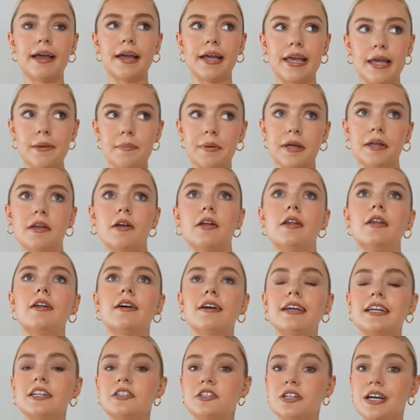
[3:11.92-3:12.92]
and keeping your
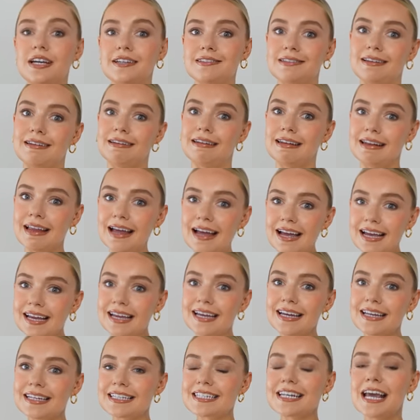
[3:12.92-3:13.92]
luggage nice and
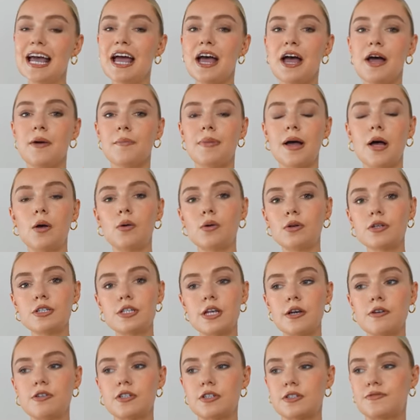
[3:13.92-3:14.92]
light, but
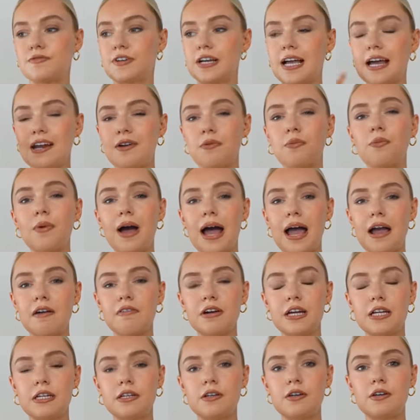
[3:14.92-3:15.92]
also just for kind of
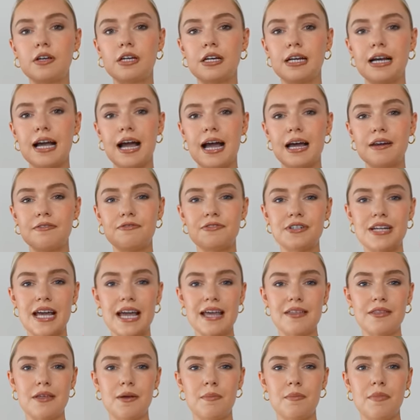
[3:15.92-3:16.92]
wearing. You can kind of
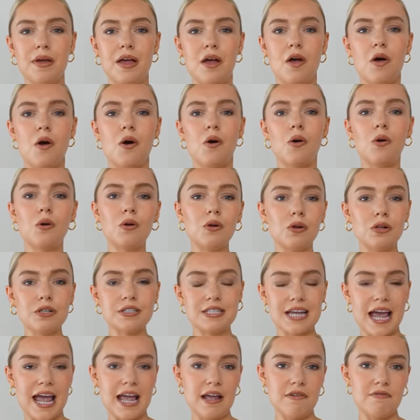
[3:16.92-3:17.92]
take them all
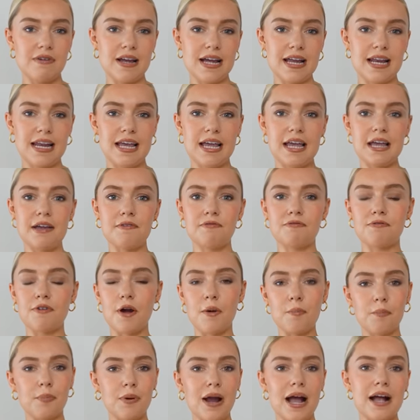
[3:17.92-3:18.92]
day, really,
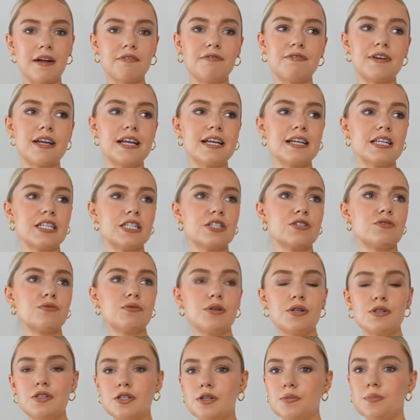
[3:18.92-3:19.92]
from breakfast
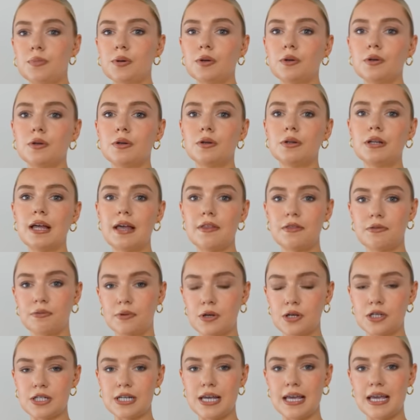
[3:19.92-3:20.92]
through to the pool and
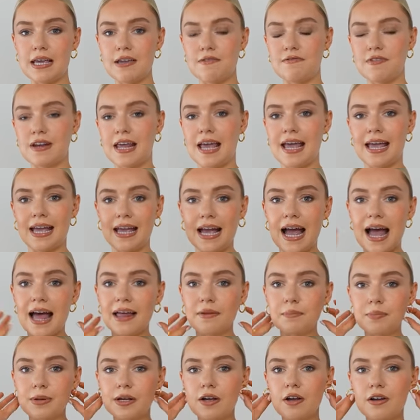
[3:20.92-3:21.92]
through to evening.
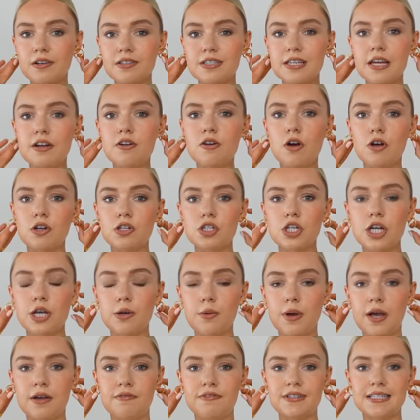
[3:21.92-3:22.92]
And because they're not
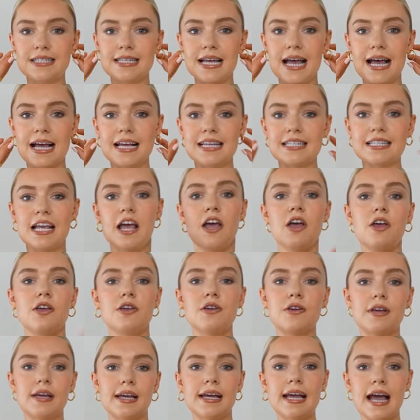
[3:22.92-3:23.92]
too oversized,
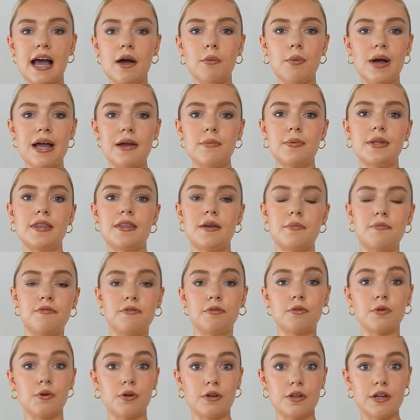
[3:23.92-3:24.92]
you can get away with them
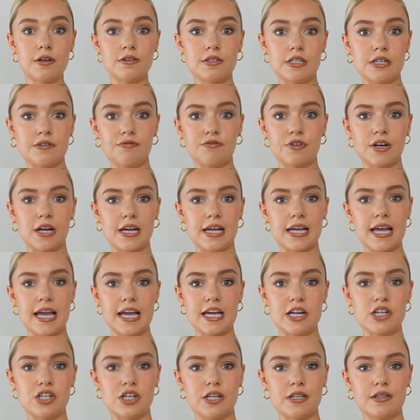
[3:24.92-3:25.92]
for all those different
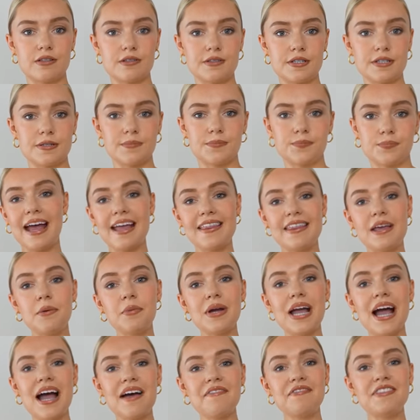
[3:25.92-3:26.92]
occasions. And
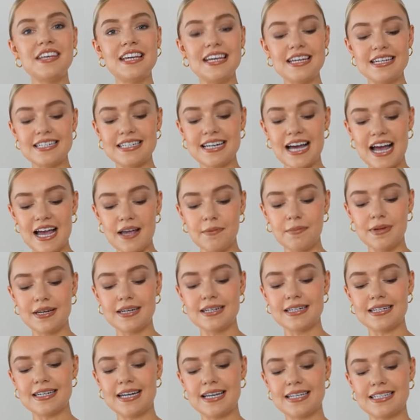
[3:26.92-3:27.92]
then we have the
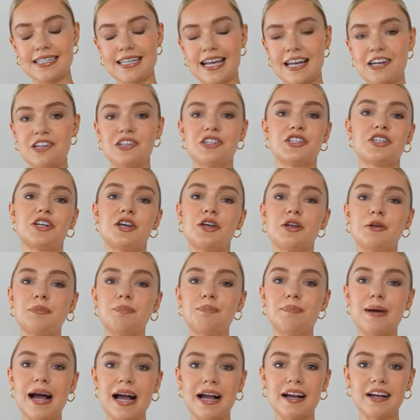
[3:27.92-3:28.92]
diamond
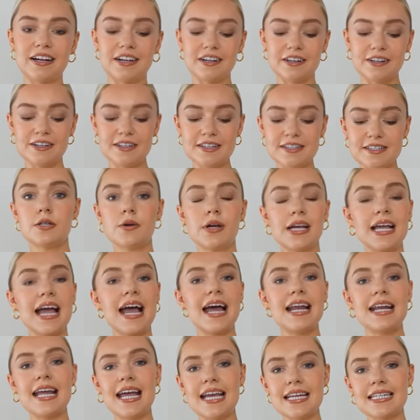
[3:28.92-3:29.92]
essential bangle. So
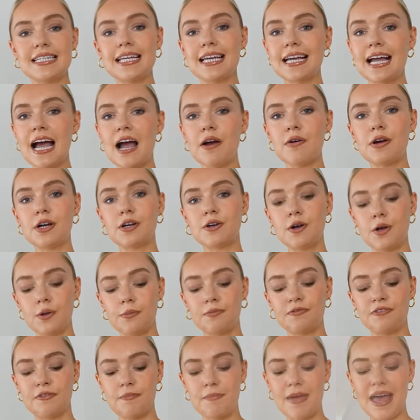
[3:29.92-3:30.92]
again, 18 karat
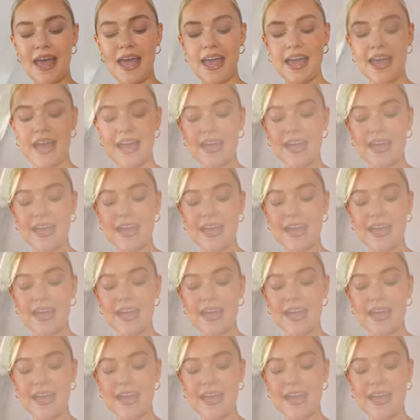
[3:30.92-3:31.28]
gold vermeil,